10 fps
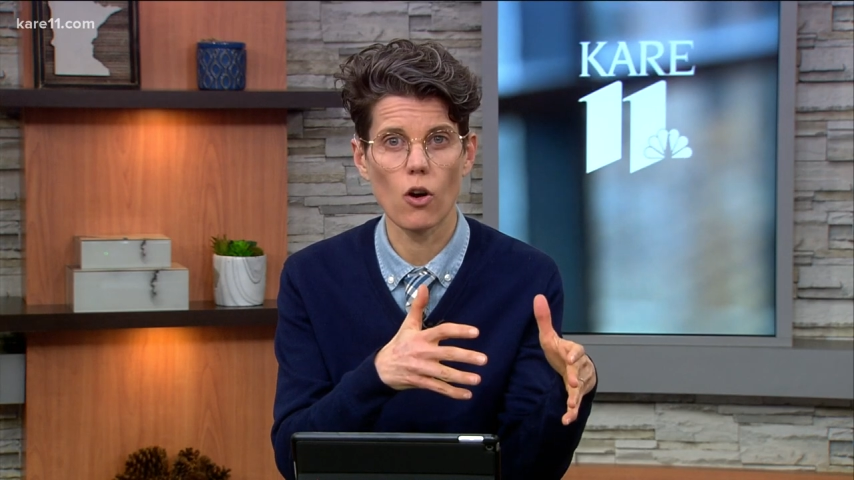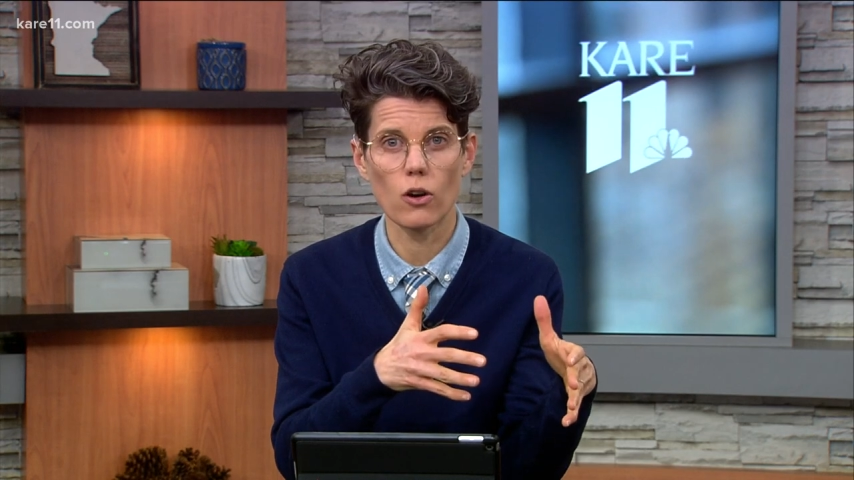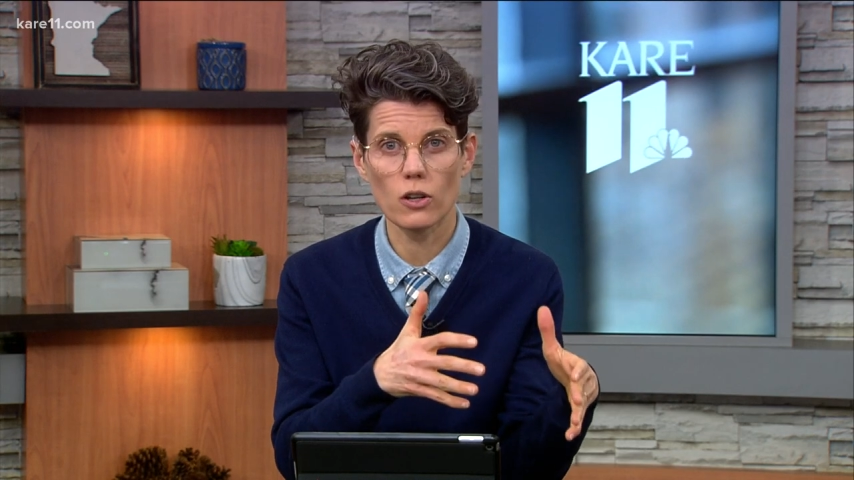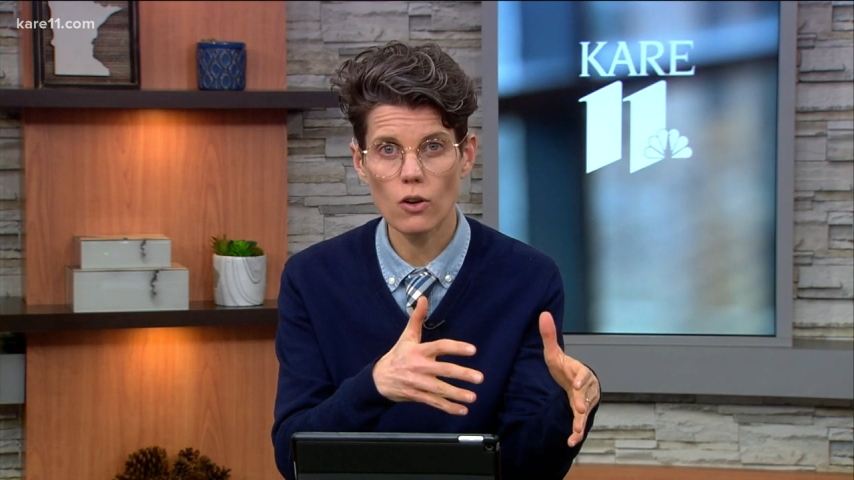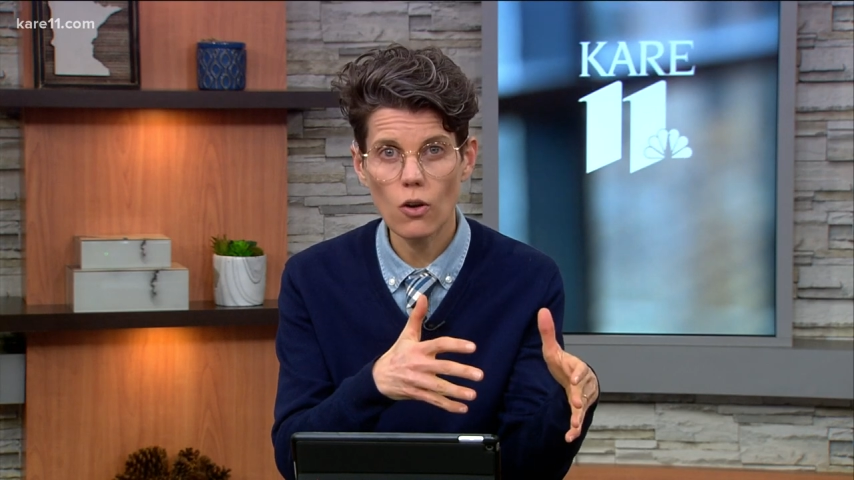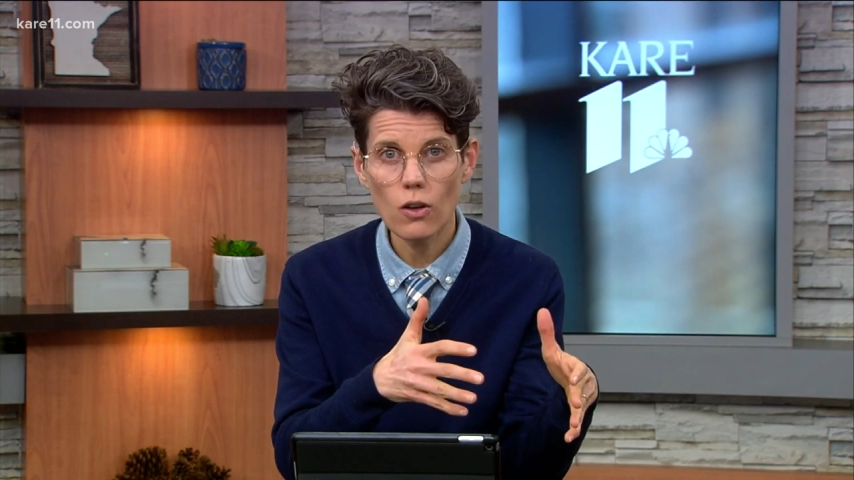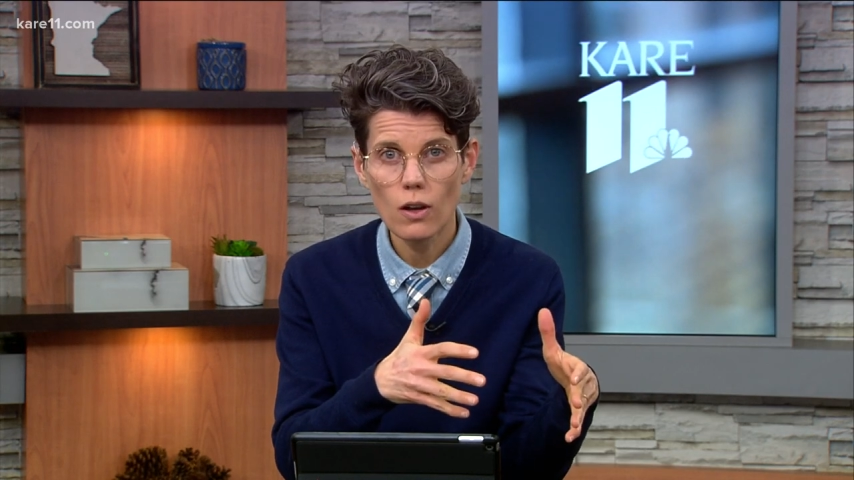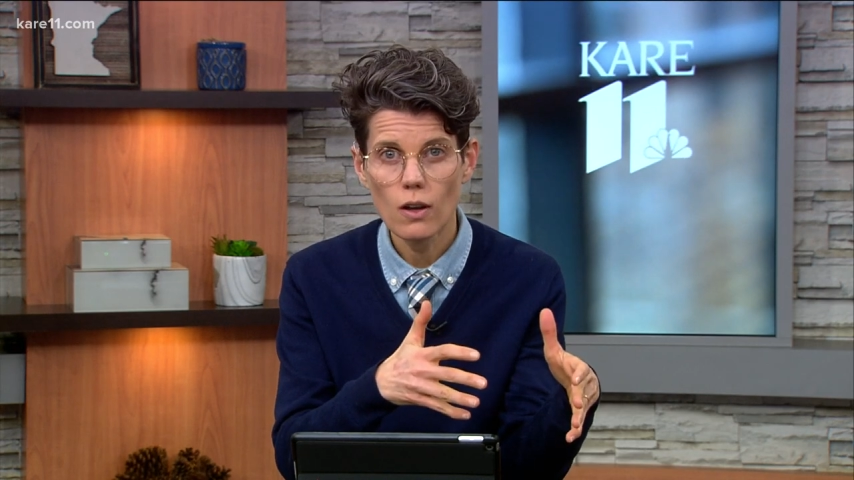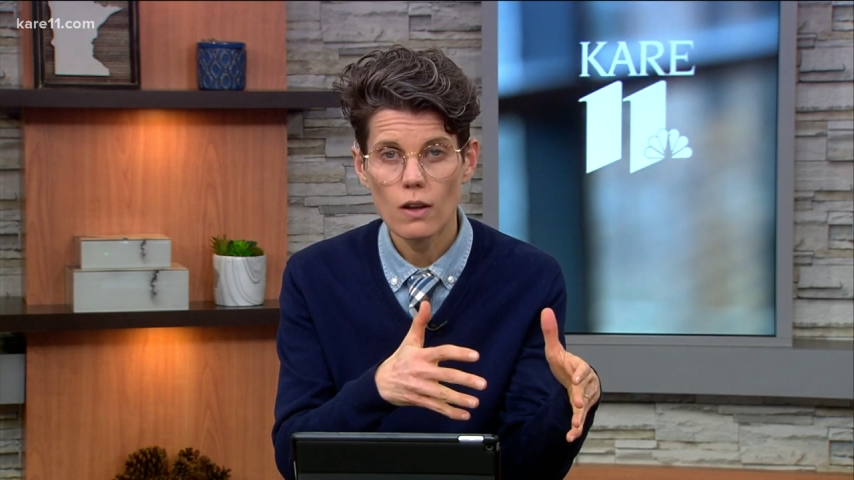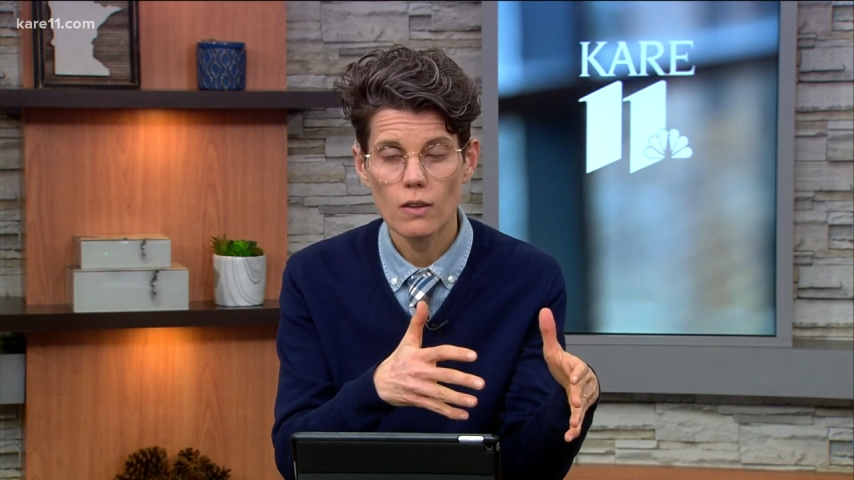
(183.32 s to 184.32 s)
article
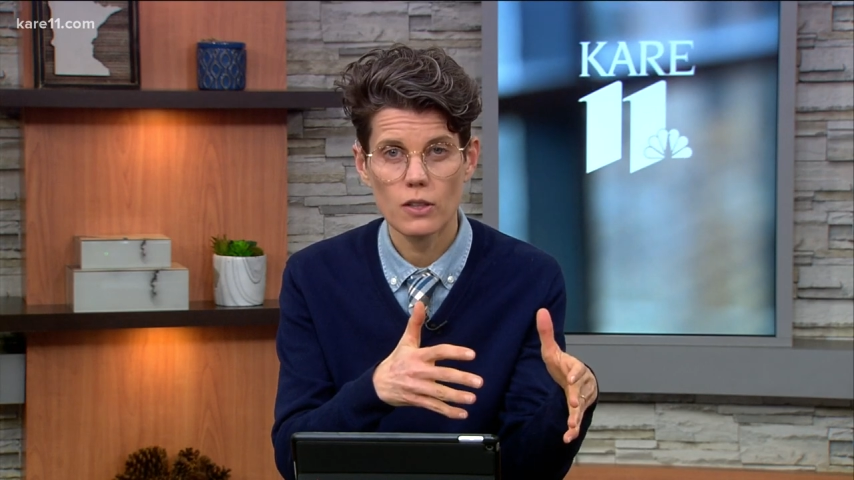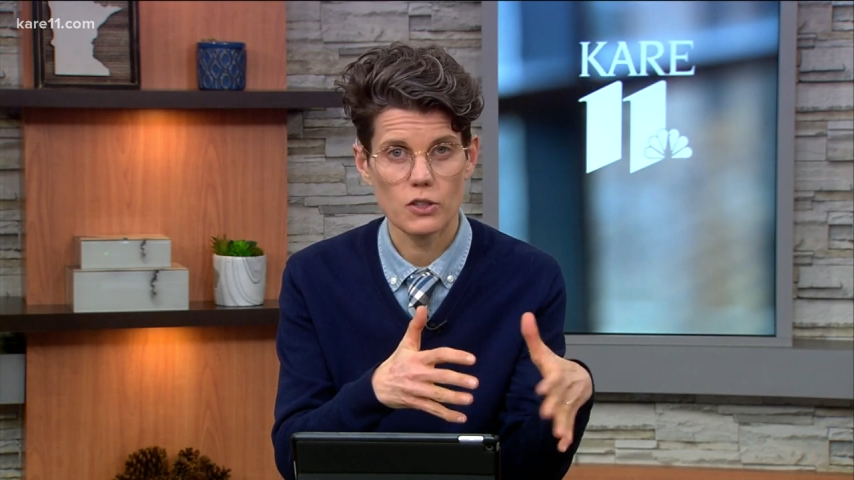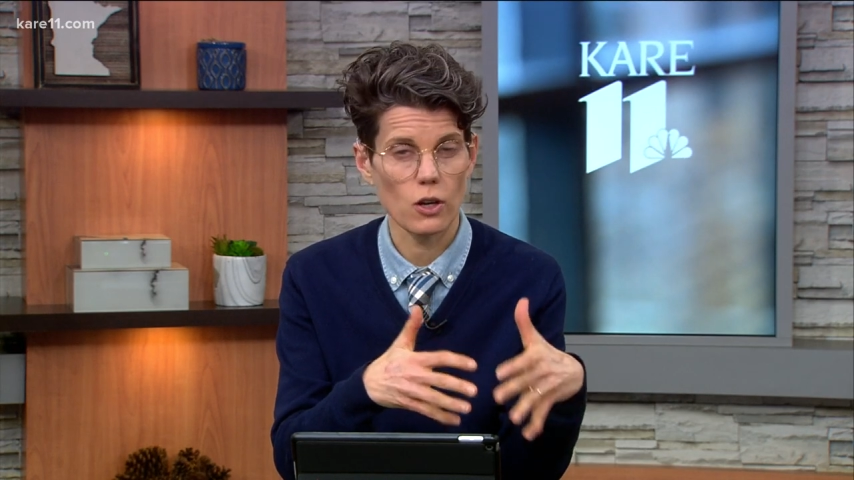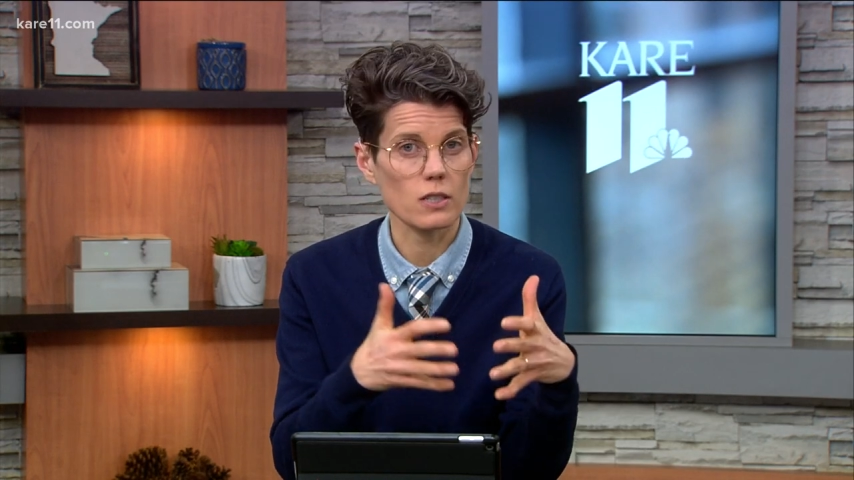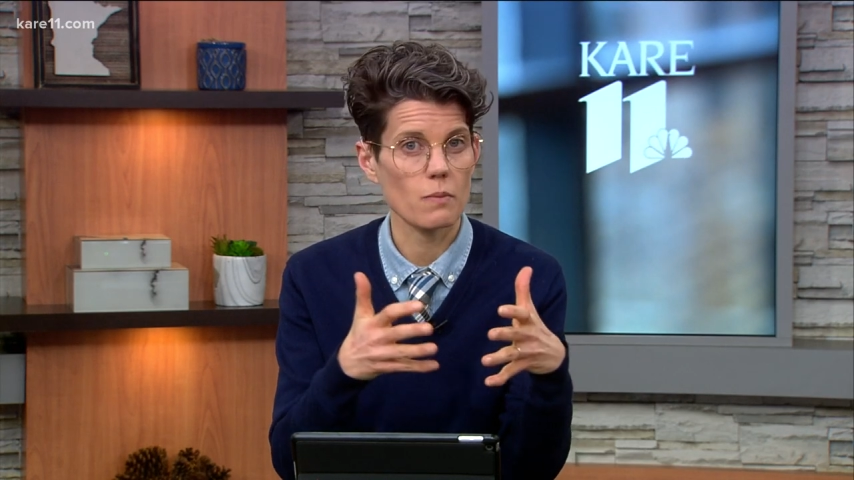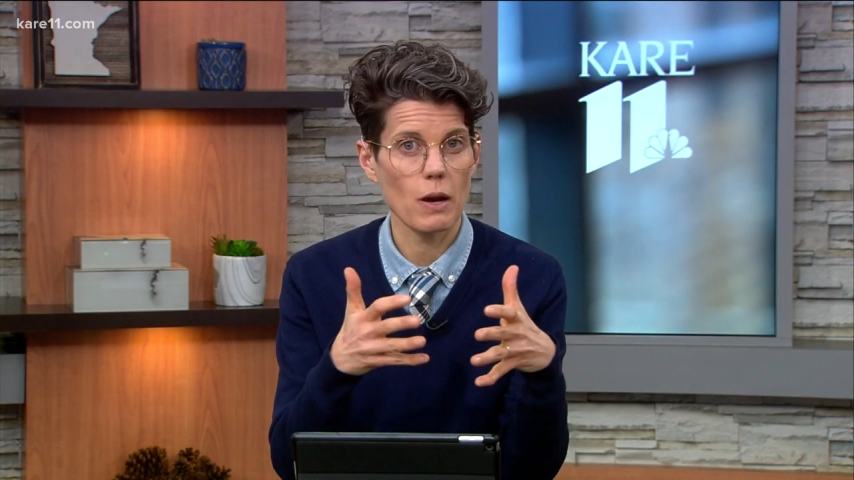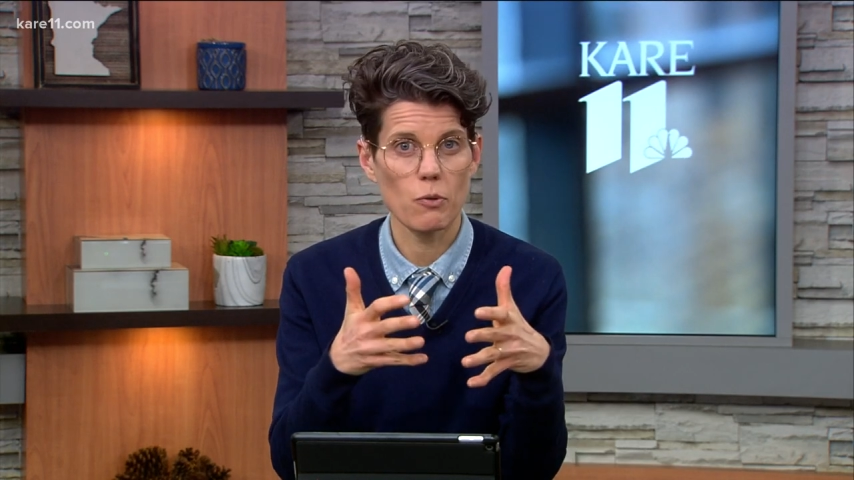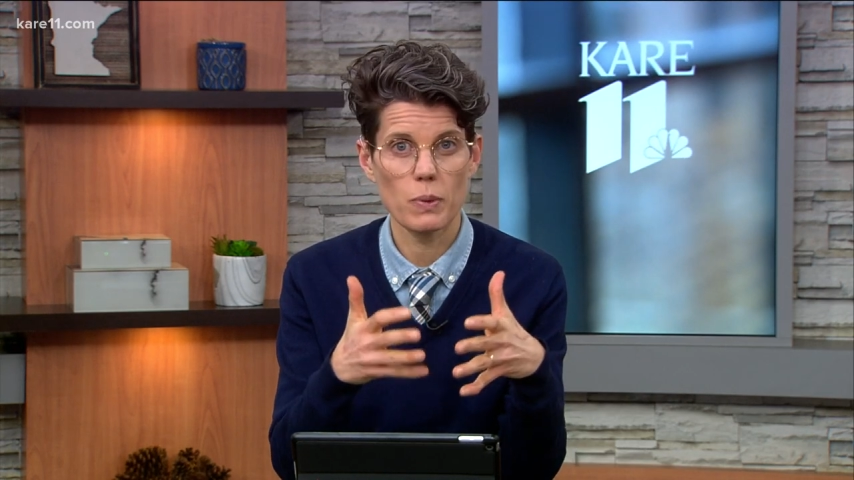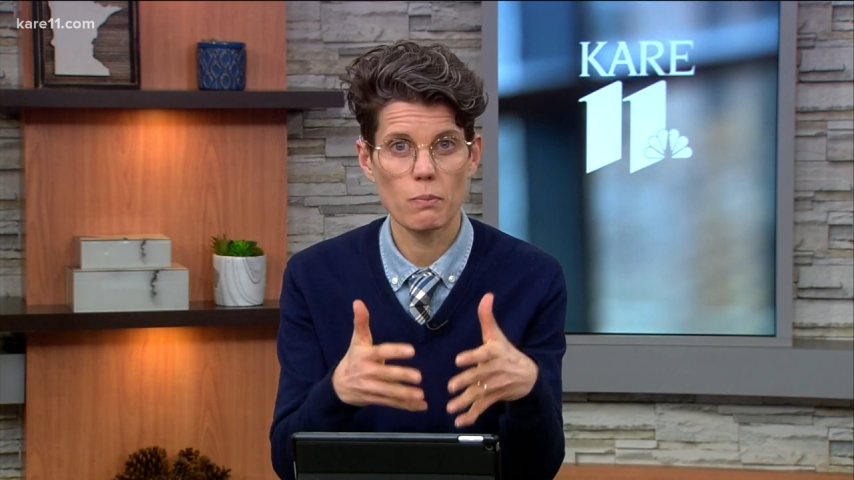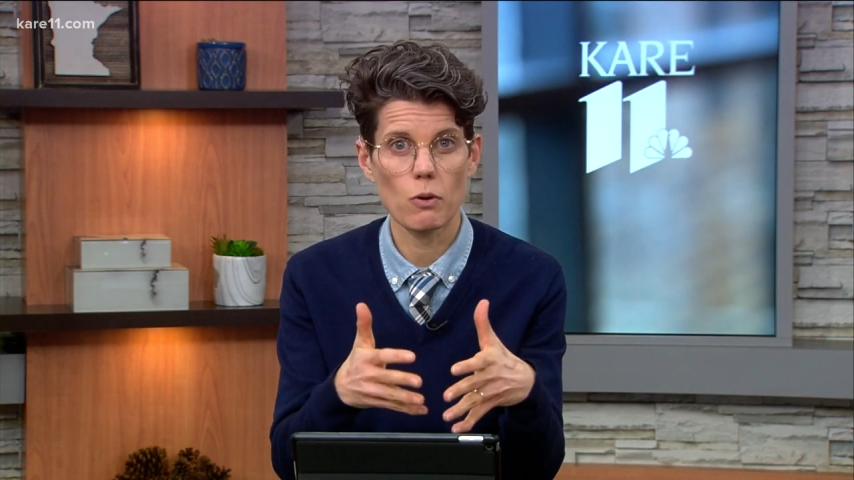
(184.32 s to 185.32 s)
that talked
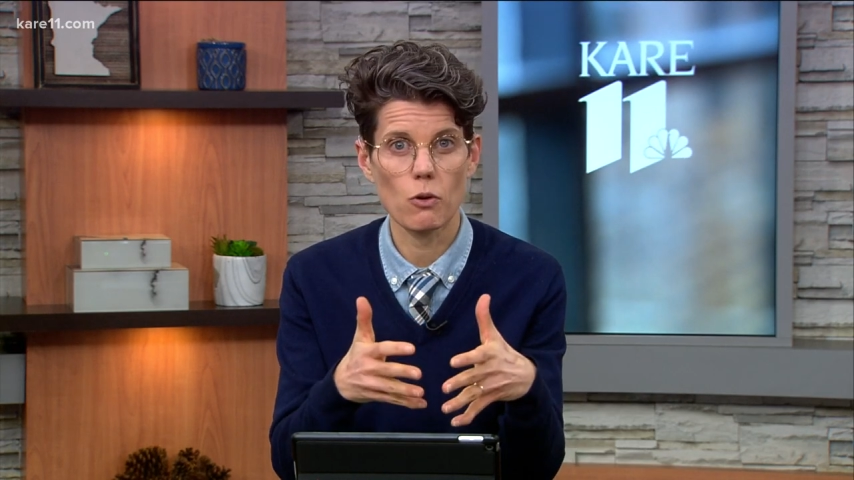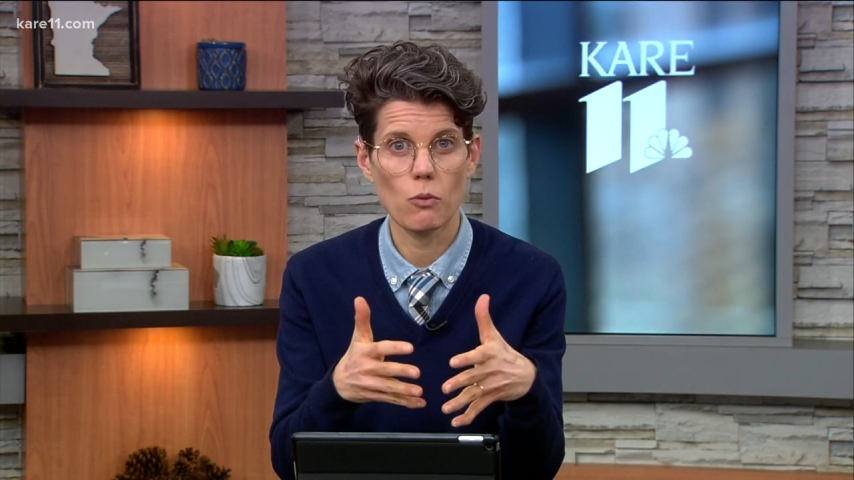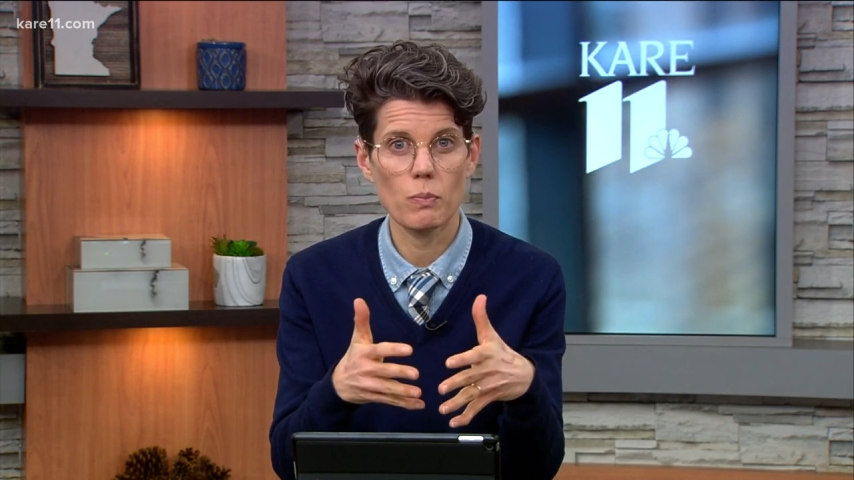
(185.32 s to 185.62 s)
about people